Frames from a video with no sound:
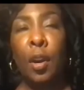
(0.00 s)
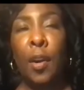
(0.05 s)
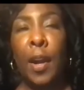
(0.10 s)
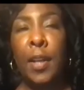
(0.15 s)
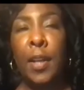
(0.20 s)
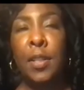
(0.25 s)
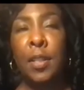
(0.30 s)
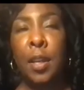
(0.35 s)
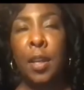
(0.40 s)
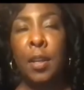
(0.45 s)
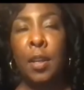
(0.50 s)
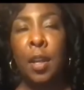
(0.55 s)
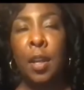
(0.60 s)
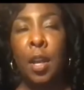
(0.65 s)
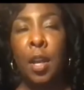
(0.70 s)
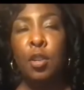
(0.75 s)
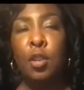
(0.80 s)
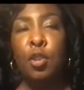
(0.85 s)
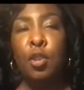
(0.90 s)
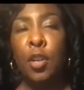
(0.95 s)
her, I said,
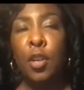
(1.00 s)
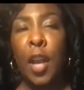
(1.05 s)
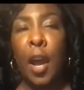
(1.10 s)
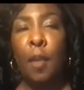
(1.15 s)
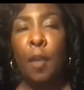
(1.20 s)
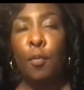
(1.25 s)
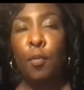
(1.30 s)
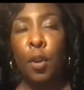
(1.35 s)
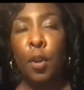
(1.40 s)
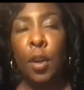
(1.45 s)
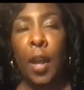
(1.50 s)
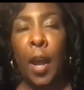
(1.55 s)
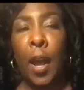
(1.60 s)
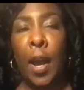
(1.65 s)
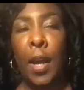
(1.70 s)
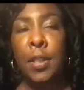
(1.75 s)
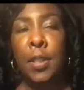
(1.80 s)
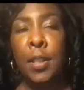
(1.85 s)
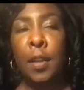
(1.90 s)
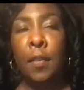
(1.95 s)
you're not
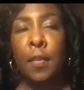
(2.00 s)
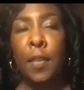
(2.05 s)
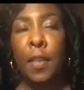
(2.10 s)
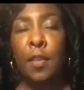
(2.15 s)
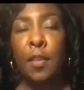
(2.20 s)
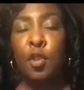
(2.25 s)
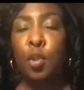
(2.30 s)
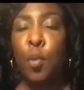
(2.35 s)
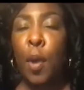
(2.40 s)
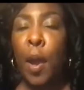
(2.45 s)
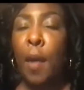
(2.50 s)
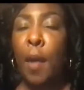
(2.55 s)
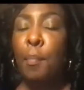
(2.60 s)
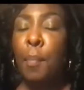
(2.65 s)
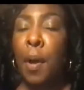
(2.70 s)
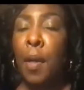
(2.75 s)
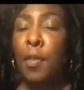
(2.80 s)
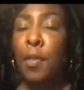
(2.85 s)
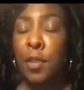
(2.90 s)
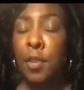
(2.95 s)
realizing that you have
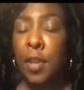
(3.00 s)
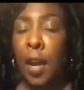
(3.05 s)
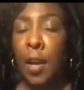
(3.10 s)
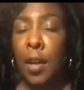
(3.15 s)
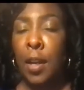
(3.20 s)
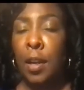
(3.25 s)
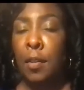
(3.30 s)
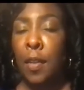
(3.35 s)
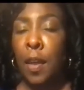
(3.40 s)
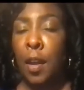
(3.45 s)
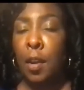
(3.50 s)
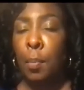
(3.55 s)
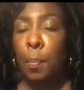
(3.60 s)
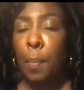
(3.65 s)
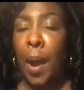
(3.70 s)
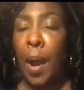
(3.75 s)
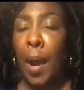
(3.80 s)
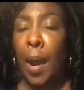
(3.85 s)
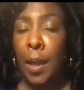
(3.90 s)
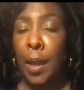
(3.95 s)
mothers out here that are
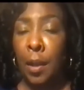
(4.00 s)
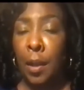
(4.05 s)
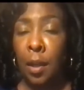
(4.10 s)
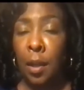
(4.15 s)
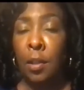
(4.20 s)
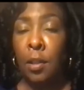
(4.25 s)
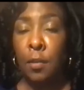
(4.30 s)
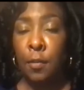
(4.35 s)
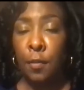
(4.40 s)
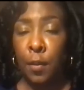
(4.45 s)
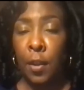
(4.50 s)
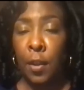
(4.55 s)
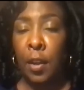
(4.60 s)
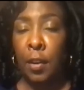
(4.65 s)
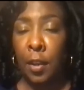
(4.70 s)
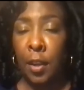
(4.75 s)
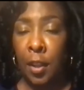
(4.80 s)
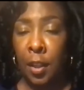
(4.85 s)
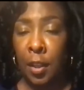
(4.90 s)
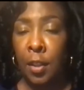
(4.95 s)
buying guns for
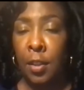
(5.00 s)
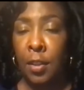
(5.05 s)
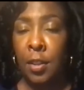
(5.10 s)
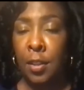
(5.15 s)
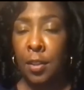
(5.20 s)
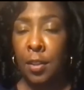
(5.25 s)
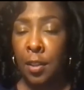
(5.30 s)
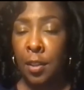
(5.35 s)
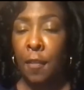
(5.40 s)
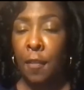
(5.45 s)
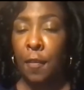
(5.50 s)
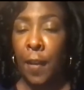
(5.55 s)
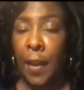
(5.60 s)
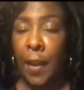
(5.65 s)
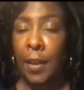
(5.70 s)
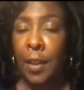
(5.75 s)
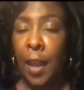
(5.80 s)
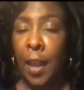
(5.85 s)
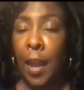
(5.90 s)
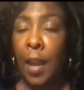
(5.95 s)
their kids and stuff
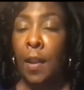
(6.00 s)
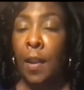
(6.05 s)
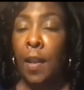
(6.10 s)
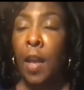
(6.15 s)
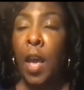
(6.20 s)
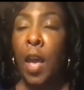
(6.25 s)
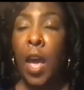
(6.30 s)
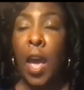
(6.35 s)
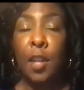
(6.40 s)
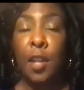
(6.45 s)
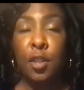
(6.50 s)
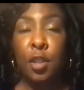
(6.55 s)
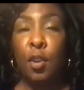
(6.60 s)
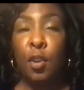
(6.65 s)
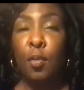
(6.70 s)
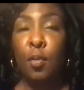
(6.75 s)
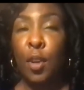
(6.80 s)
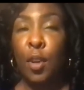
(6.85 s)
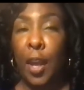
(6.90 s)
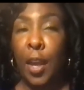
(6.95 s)
like that. And
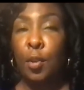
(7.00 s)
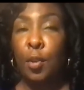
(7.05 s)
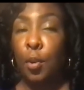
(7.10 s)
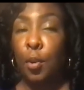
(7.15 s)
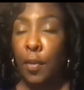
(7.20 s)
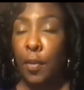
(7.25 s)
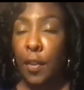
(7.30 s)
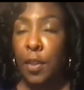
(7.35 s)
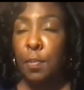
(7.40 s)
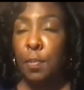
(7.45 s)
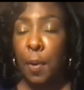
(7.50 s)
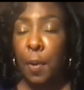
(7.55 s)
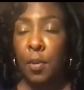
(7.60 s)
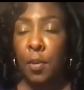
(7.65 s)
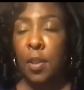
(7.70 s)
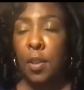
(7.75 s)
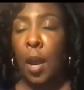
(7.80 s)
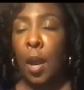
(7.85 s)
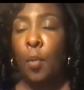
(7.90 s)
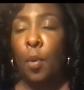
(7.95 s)
so later on, this
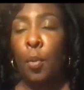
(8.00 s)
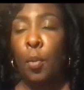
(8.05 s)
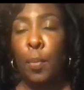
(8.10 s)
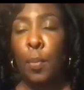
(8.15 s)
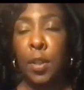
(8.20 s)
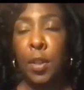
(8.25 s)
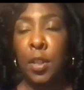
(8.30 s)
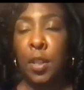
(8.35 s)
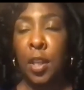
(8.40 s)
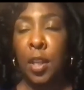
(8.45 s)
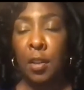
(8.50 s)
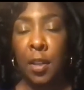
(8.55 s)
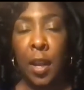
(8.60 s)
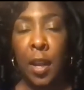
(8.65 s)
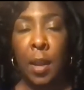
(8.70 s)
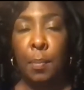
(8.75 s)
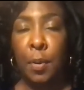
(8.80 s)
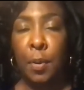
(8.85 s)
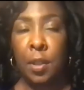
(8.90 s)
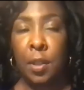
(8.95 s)
person, I won't mention their
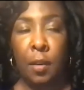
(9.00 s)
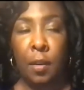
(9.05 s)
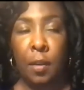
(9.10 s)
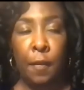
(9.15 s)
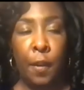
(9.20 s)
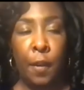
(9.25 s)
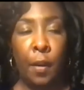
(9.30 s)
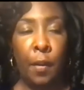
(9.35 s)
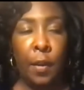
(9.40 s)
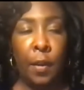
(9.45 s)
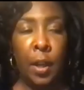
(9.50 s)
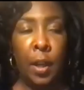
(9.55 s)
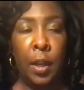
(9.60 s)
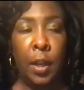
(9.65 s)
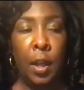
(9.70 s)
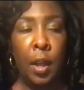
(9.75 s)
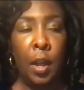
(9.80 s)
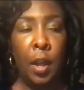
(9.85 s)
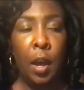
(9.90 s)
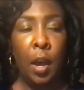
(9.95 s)
name, but they're very
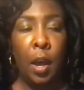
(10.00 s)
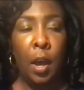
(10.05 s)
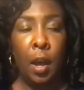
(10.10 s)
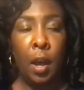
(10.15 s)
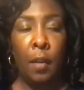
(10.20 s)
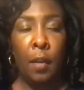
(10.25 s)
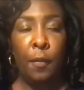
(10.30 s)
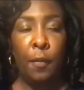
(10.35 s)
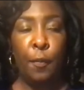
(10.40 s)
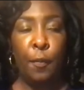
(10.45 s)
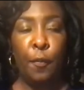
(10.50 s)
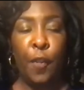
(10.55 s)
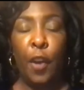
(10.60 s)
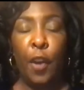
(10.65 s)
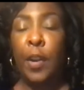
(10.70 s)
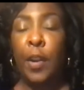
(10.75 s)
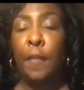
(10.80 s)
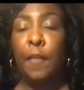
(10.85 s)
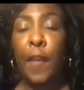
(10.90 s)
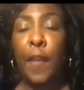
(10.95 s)

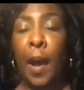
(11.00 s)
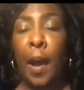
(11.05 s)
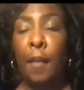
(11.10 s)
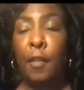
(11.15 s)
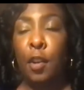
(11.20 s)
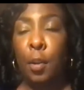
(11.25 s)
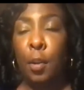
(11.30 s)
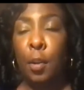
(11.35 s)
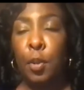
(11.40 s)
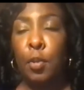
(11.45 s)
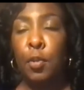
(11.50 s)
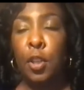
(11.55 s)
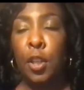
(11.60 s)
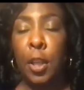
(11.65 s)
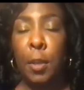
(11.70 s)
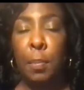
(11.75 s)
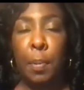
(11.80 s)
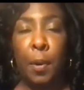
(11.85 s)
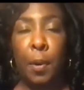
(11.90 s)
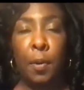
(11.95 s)
involved
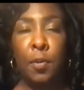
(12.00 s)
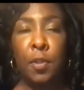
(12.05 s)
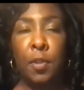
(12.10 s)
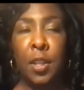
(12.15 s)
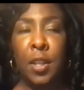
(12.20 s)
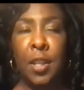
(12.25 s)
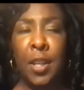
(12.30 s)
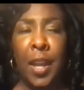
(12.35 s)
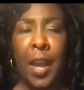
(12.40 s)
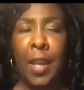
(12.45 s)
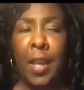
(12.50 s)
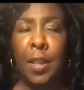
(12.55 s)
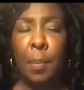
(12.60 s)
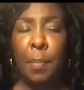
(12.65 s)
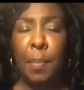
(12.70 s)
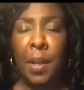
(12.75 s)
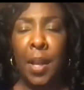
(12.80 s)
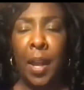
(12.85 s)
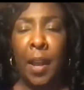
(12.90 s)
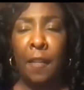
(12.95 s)
community person, and it had to
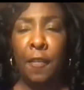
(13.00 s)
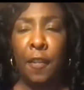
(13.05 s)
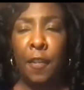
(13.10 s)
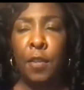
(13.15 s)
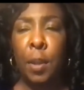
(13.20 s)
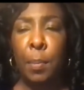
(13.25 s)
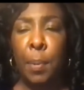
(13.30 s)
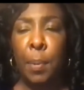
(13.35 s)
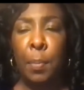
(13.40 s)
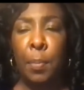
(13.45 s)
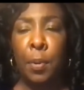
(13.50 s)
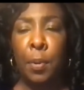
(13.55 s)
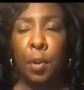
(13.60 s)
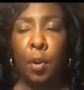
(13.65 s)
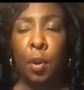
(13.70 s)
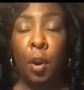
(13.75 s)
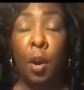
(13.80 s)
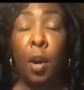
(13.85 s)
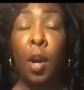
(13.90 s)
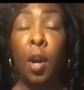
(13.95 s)
be like 50 people on the
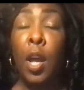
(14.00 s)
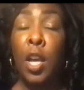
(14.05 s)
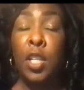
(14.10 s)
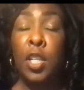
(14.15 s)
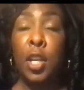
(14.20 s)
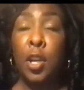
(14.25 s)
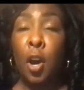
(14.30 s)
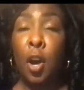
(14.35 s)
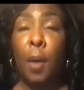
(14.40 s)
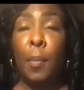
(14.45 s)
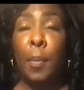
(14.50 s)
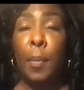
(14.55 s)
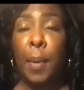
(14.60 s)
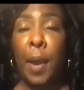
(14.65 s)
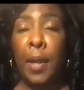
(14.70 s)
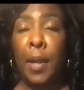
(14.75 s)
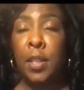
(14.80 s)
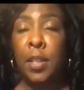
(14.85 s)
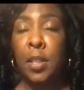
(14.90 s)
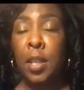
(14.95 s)
call. She called me
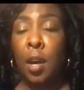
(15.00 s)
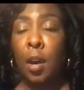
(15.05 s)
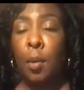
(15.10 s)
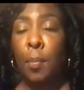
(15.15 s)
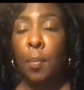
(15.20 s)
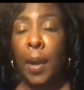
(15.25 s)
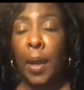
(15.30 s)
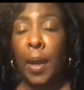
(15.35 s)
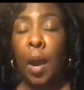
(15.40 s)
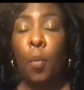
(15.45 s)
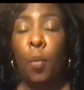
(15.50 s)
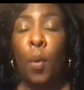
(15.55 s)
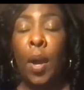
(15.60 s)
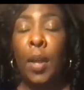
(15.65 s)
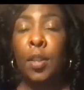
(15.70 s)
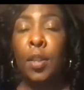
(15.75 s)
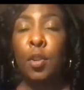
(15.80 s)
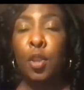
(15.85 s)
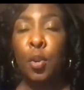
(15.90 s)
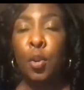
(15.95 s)
back. She said, "Oh my God,
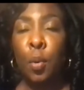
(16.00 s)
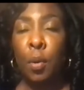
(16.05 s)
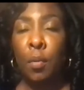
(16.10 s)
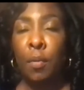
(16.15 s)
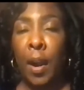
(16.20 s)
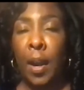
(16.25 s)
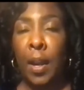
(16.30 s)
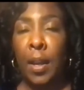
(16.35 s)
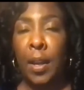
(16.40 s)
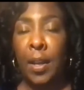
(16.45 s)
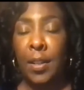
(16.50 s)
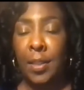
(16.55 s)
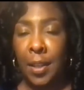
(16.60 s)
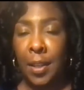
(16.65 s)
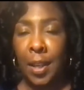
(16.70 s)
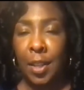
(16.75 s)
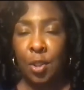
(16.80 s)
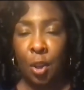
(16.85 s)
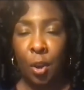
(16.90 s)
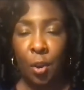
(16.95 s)
Wanda, you were right." I
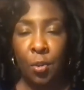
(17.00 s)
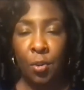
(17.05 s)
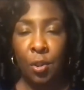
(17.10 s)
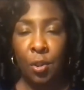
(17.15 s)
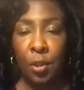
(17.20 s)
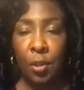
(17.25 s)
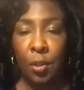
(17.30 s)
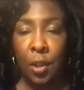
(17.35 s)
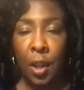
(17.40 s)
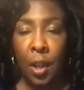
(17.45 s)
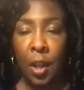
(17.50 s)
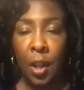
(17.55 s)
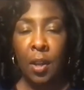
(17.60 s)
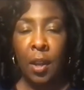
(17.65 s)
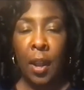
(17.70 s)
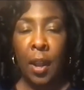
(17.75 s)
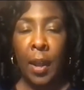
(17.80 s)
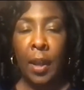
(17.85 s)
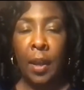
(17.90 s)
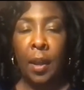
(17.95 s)
said, "I told you."
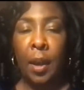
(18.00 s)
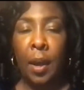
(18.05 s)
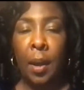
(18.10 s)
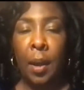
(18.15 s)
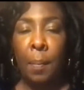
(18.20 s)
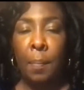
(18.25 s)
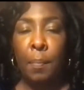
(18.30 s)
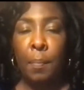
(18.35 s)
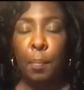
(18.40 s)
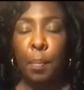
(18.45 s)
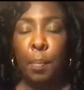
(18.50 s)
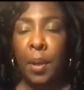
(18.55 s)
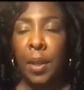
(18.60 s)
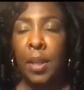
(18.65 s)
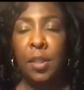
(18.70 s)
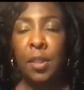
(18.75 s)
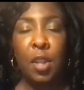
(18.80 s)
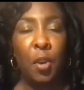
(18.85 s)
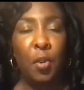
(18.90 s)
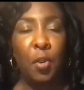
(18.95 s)
Like,
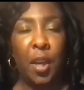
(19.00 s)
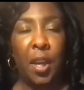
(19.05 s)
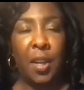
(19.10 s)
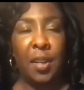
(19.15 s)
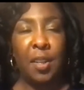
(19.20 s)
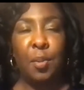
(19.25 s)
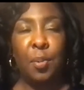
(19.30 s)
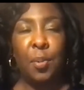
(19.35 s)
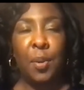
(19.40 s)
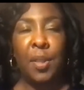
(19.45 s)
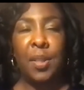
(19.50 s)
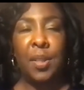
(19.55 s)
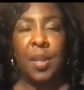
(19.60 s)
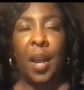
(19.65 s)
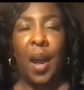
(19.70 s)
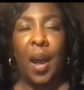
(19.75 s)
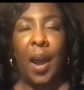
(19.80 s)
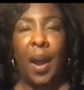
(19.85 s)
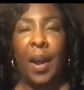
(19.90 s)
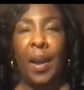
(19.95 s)
please don't get it twisted.
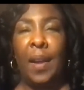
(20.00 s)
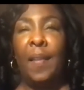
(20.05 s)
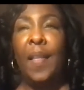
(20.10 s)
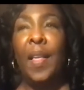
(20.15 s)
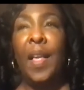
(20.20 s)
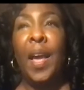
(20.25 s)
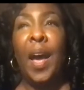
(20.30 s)
I